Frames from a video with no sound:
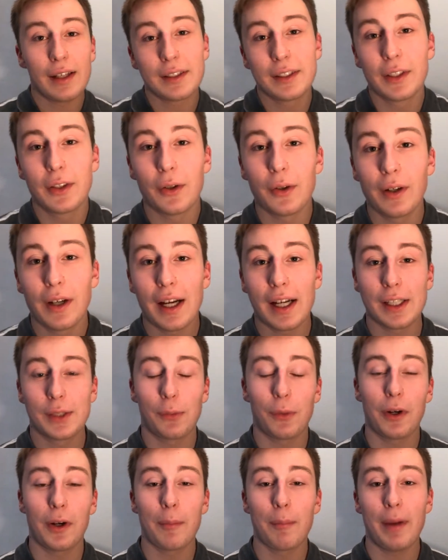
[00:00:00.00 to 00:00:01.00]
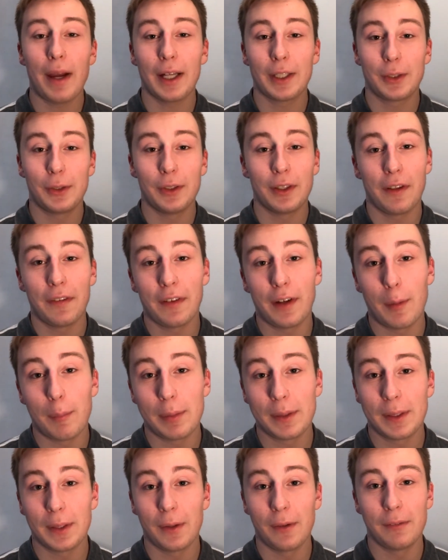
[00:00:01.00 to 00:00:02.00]
How's it going, guys? Welcome back to another
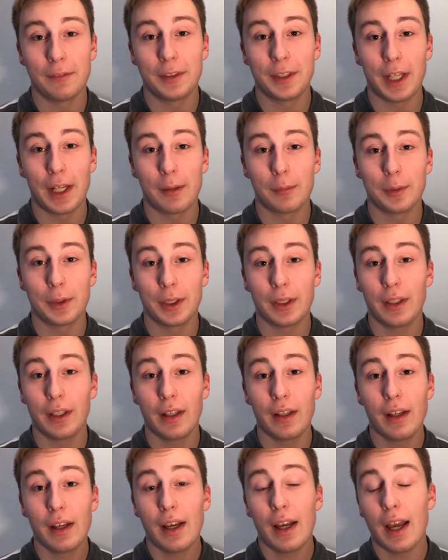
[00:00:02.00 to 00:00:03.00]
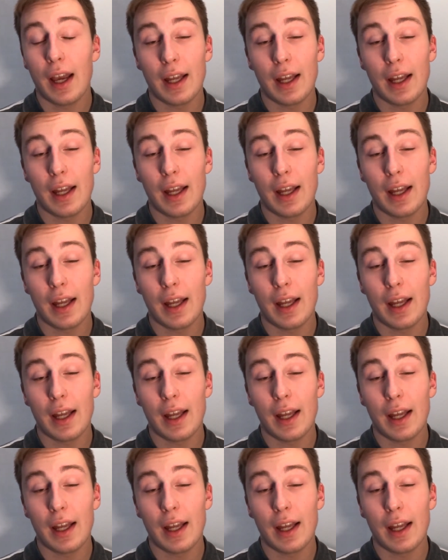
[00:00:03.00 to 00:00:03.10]
episode of JM Journey,